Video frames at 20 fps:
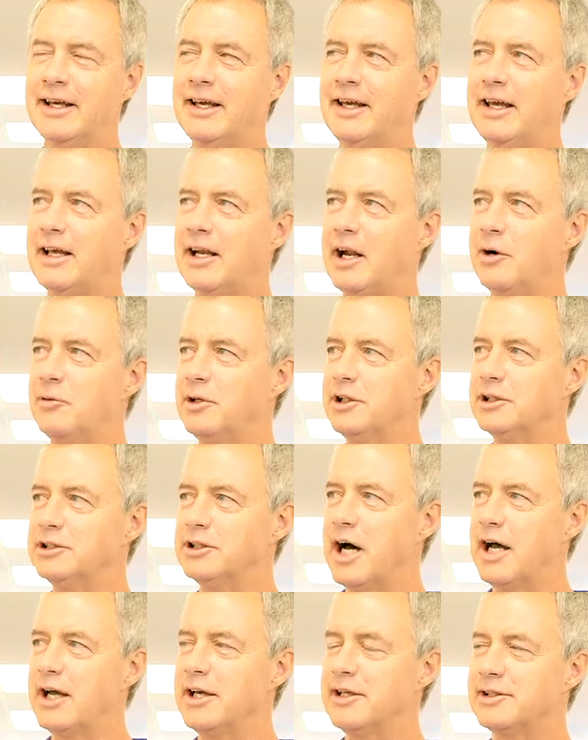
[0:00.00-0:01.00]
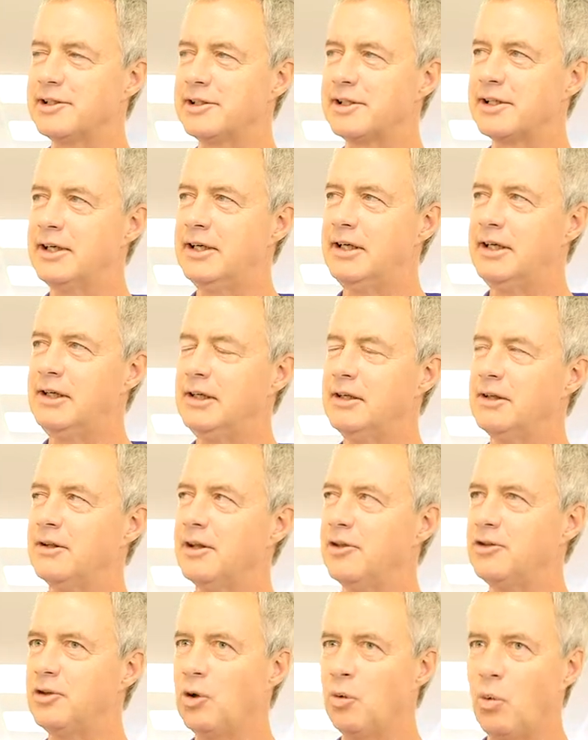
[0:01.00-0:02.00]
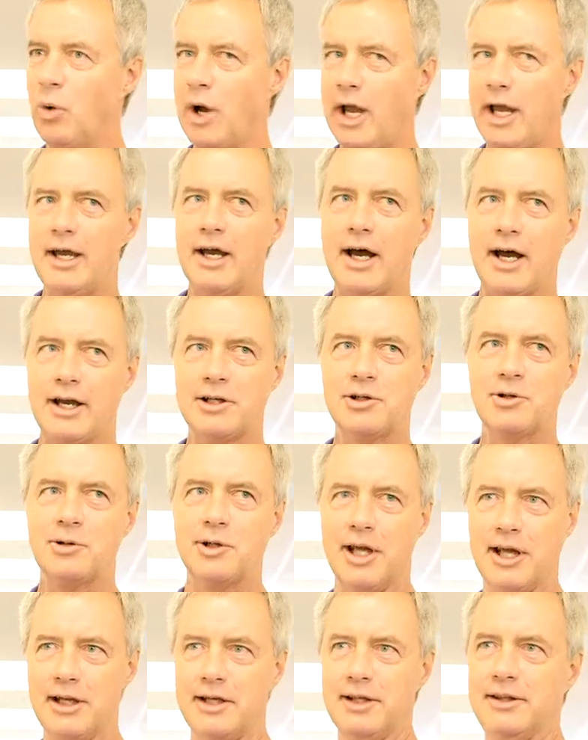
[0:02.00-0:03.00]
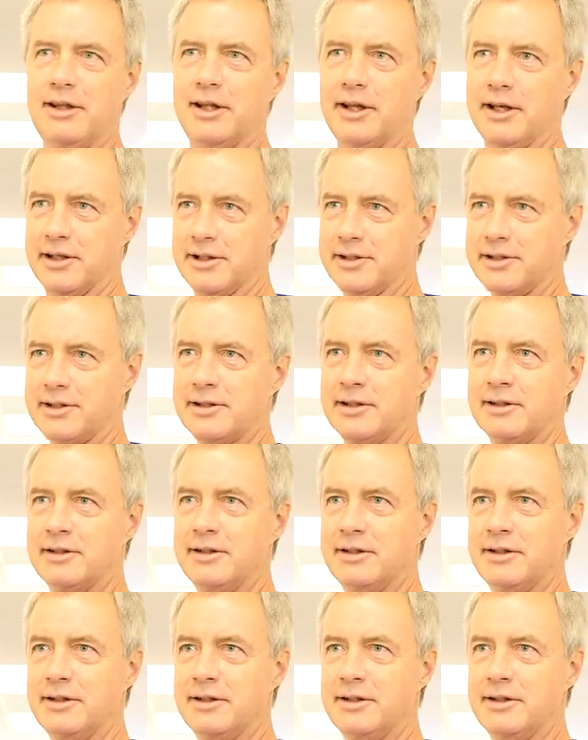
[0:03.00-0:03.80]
and I realized that the way I created this